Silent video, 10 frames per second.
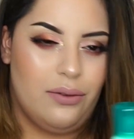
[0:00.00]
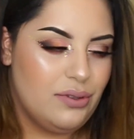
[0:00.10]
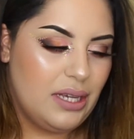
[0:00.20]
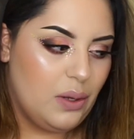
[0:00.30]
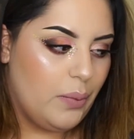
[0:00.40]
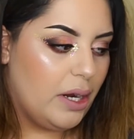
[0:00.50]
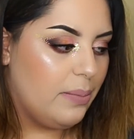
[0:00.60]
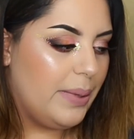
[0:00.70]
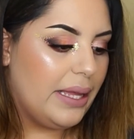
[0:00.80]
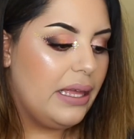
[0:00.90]
It was kind of
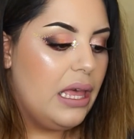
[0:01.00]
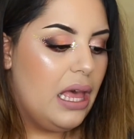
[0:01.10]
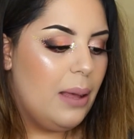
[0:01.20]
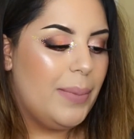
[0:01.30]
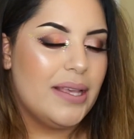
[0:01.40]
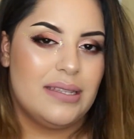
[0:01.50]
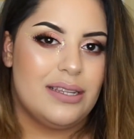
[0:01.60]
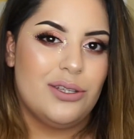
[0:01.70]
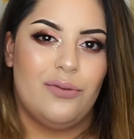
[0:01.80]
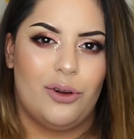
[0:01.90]
weird, but because it
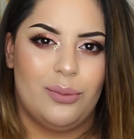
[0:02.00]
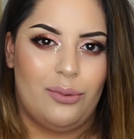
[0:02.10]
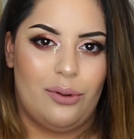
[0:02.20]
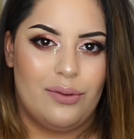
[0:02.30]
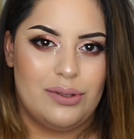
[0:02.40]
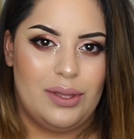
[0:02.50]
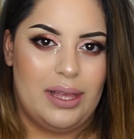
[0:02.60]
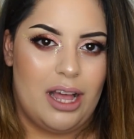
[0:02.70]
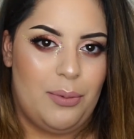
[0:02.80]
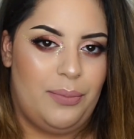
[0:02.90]
is so affordable, it was only
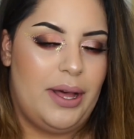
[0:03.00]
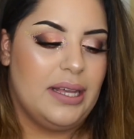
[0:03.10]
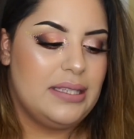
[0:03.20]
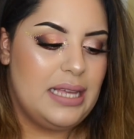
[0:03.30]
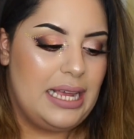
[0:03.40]
like a couple bucks.